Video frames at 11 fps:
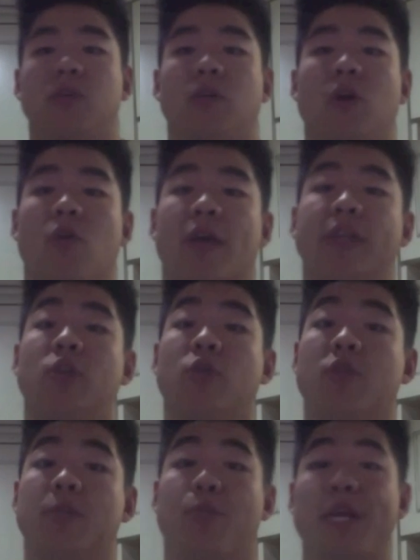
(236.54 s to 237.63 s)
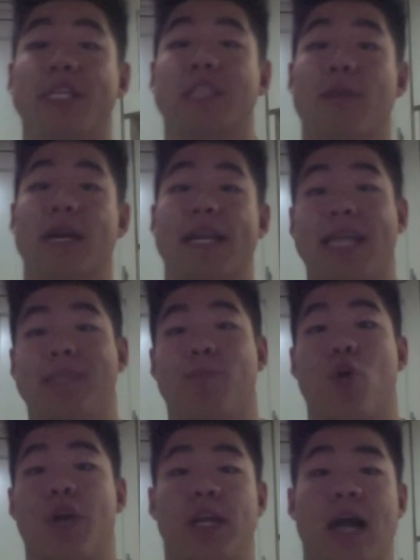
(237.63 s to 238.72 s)
Okay, so this brings on my next
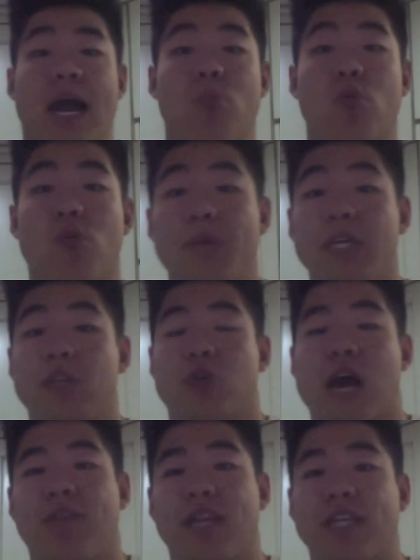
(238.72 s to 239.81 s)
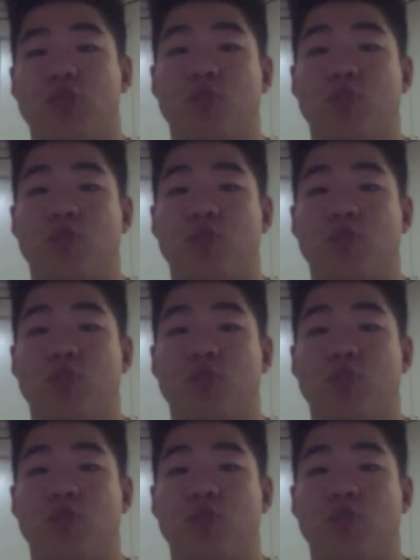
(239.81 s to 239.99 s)
point. I will be traveling to